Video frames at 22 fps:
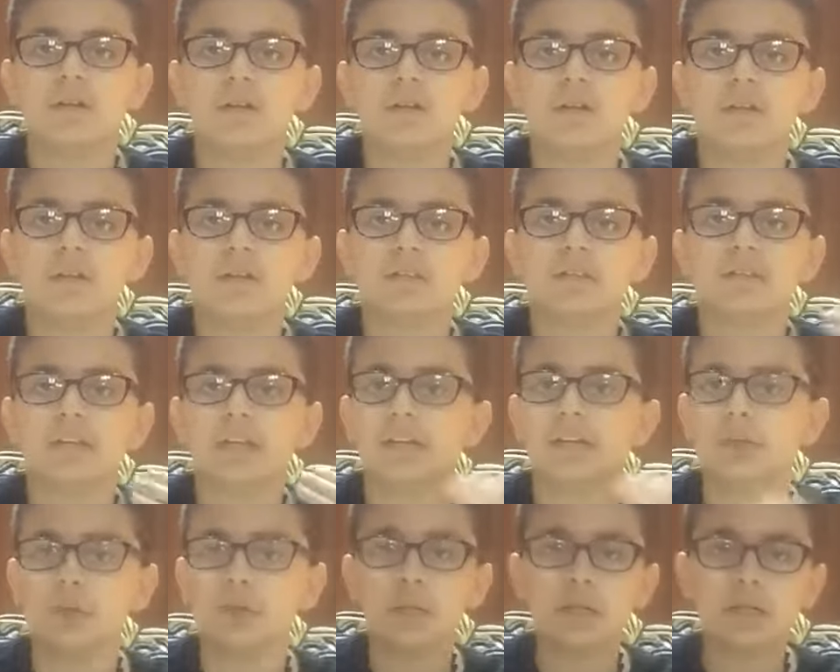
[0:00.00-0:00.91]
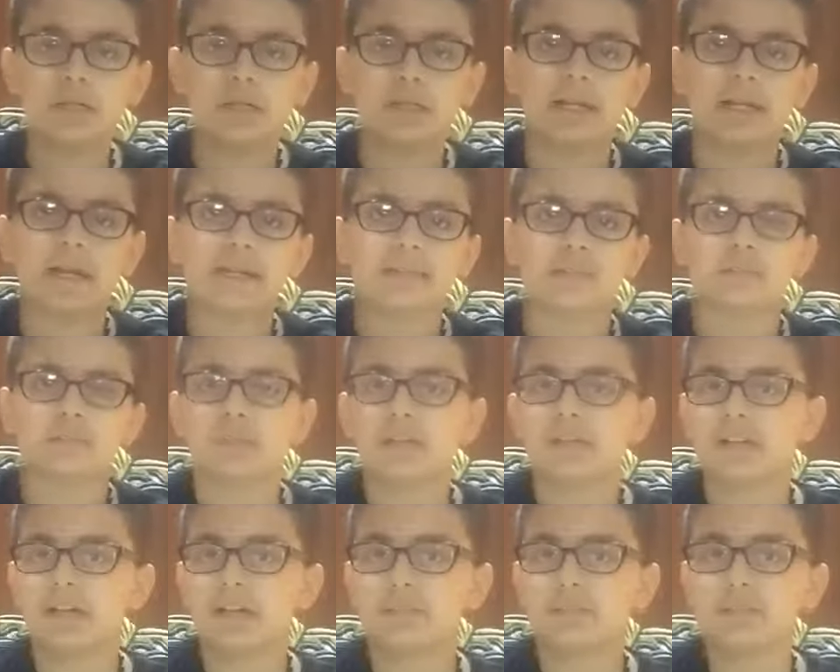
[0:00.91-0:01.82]
Zayd quickly asked with like a
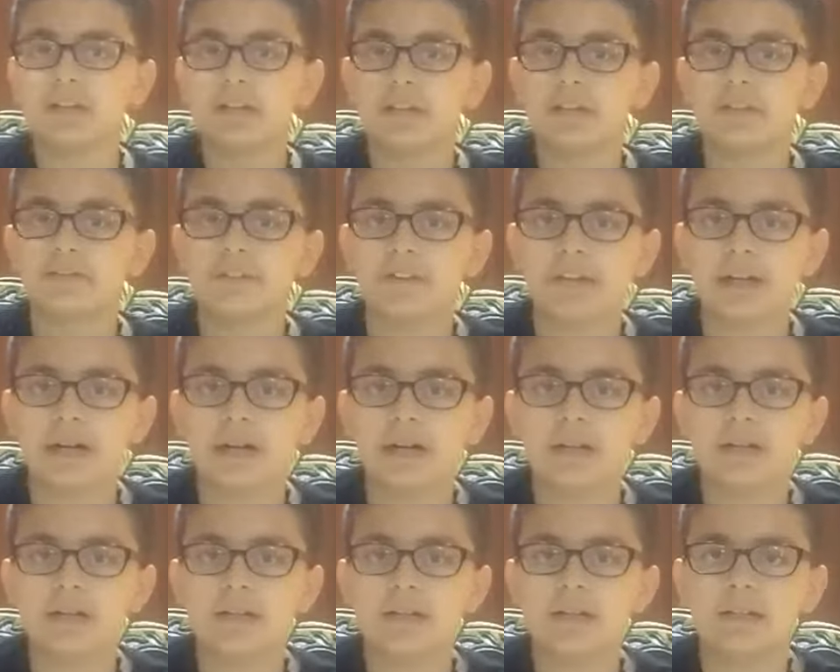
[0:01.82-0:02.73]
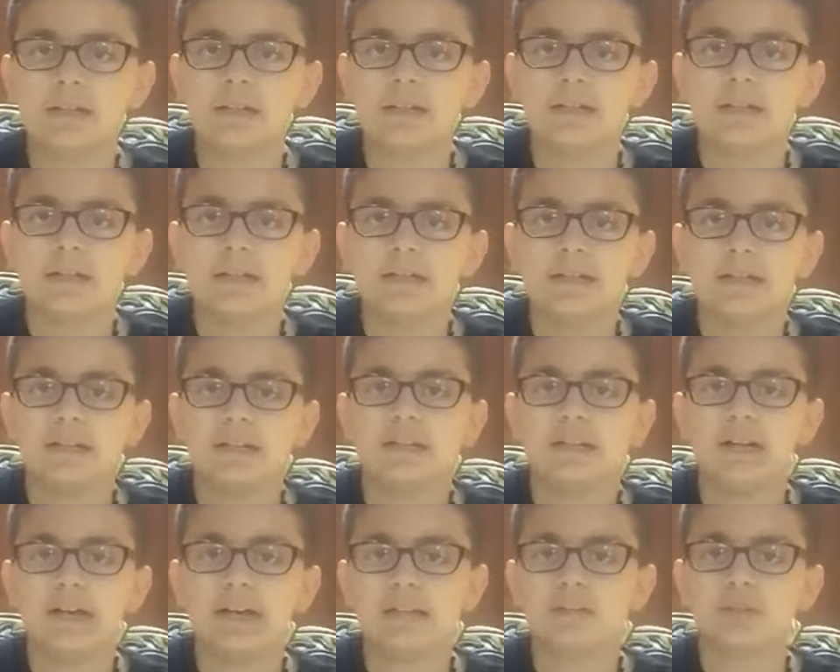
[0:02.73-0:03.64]
blink of an eye. He
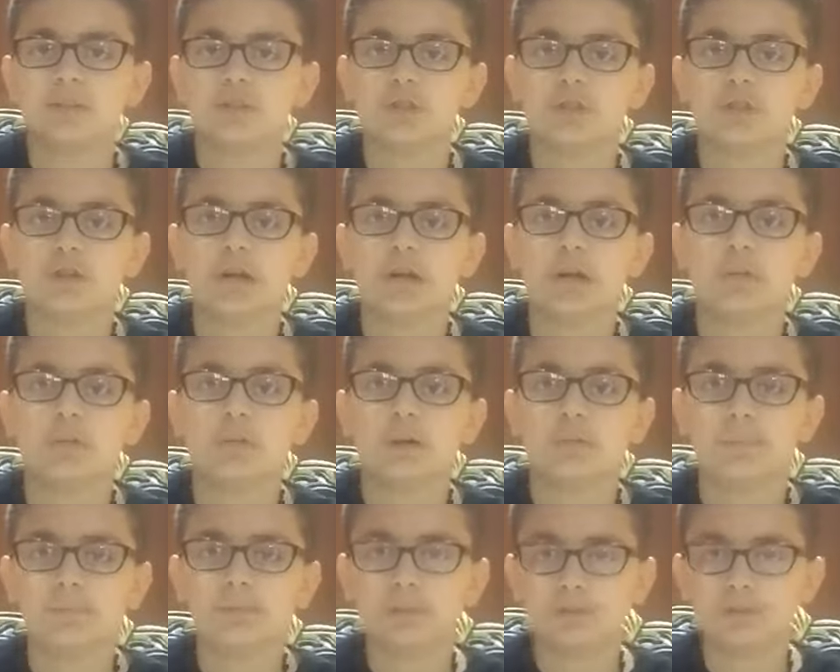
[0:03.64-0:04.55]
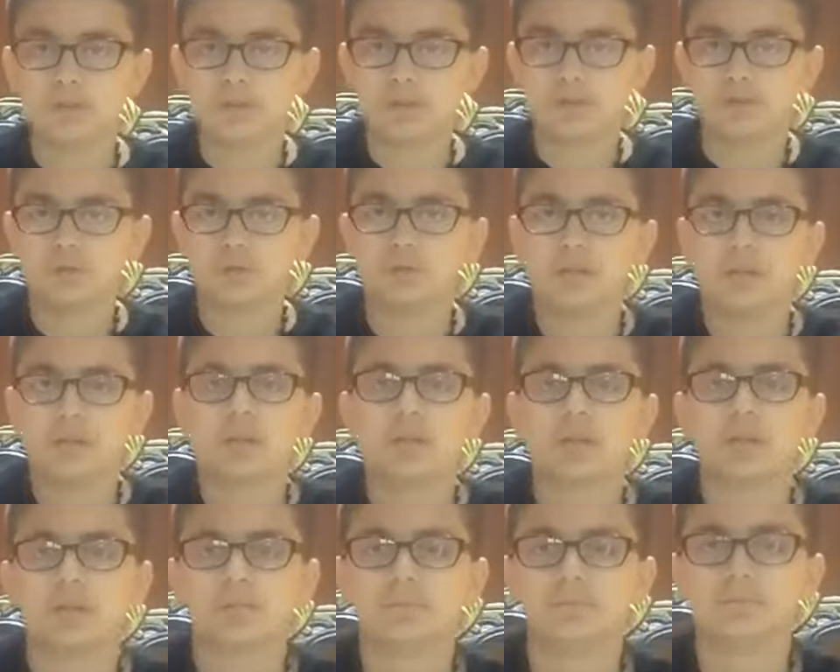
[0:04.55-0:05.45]
answered, I want to be with Rasulullah.
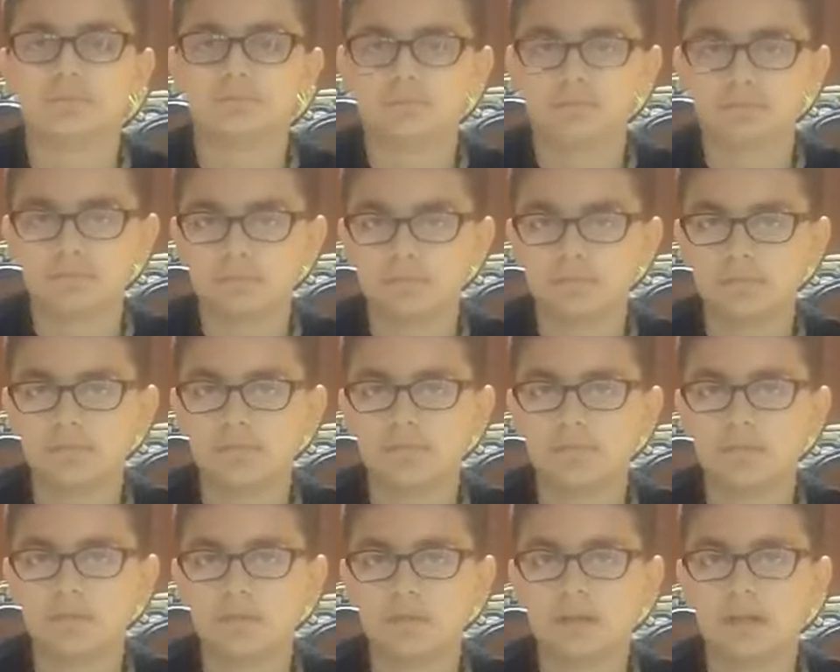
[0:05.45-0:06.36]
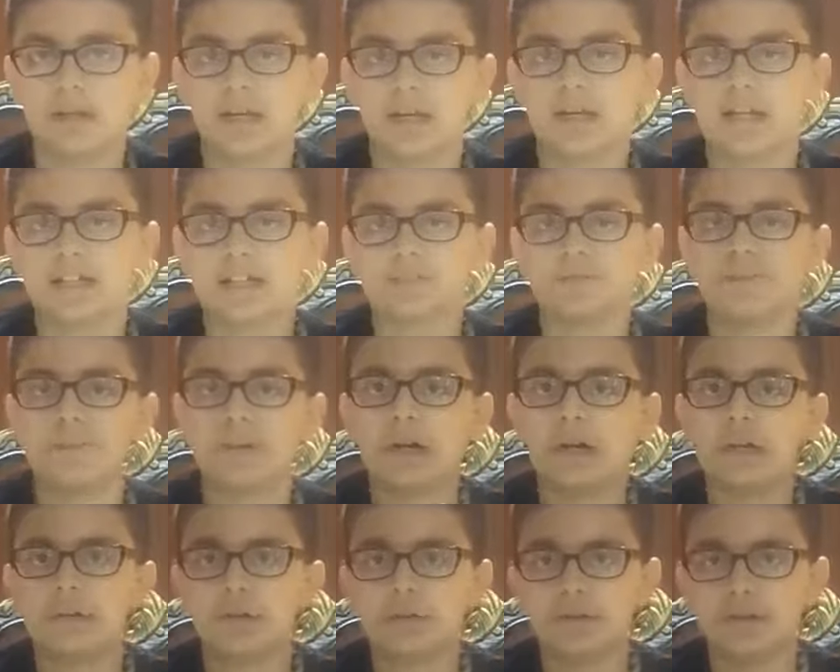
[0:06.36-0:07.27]
His
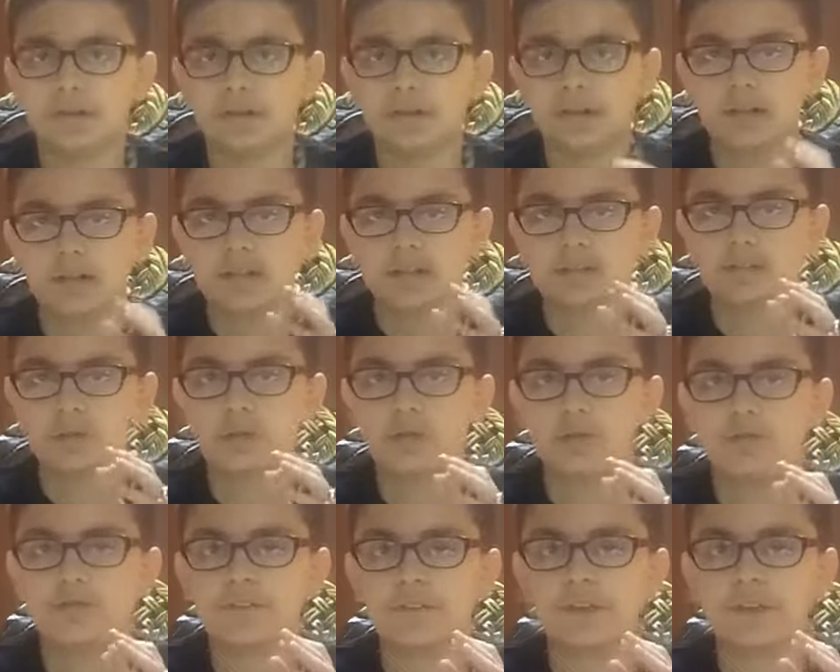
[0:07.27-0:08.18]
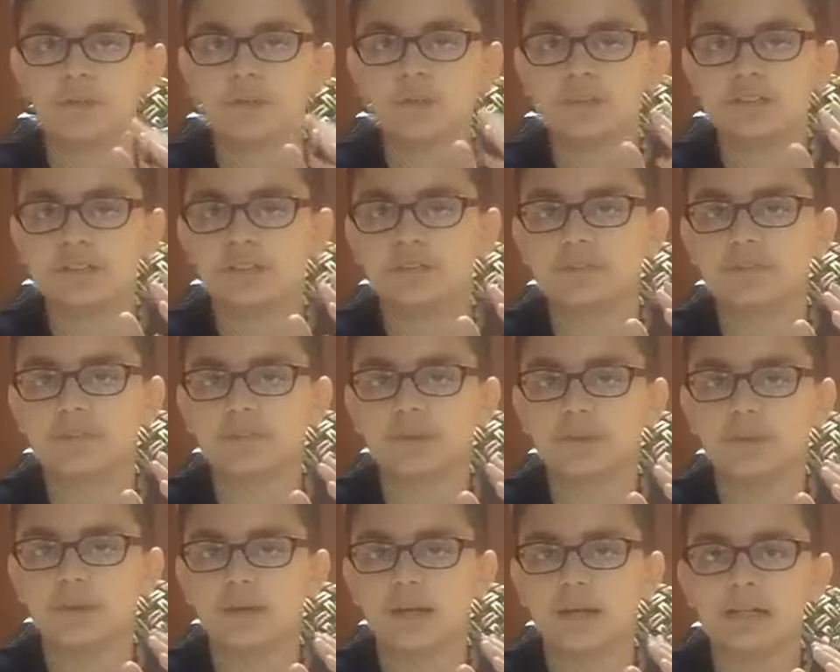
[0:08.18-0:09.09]
father, his own father was even
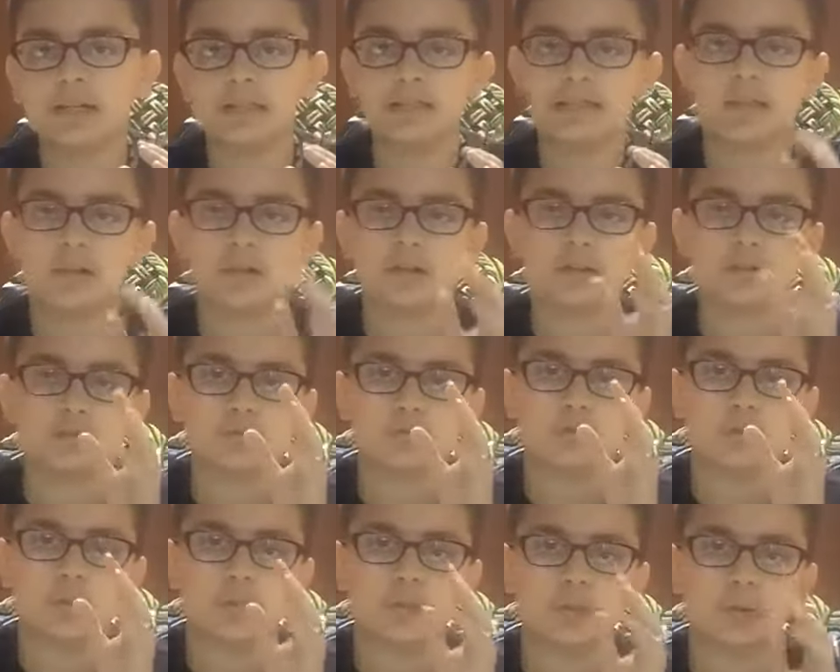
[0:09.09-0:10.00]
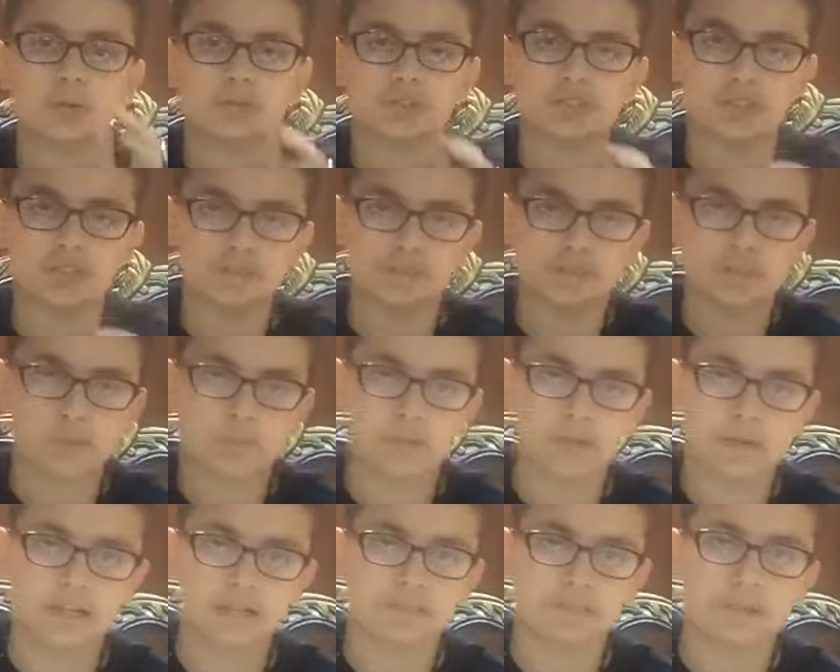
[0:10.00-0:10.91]
surprised, and Rasulullah was even surprised
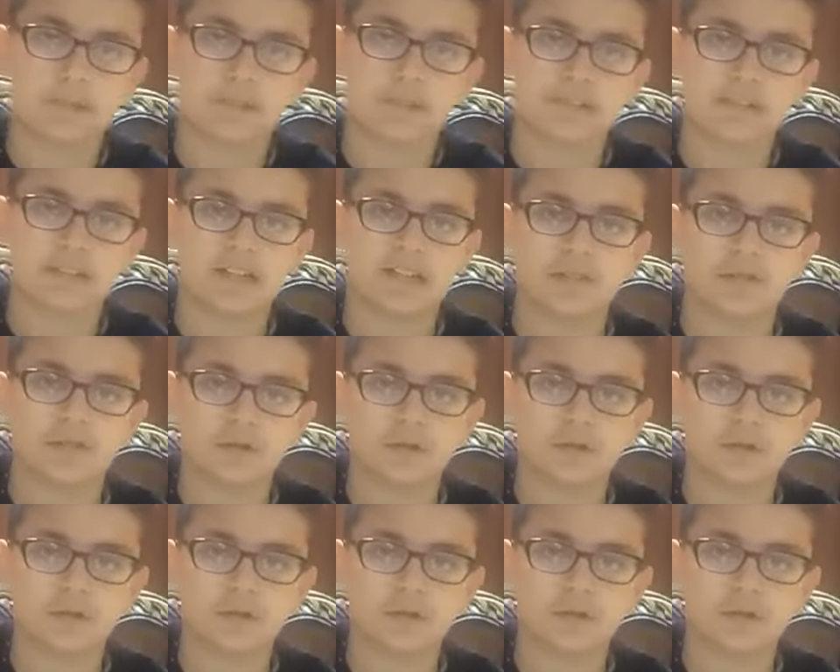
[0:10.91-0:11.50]
by this answer.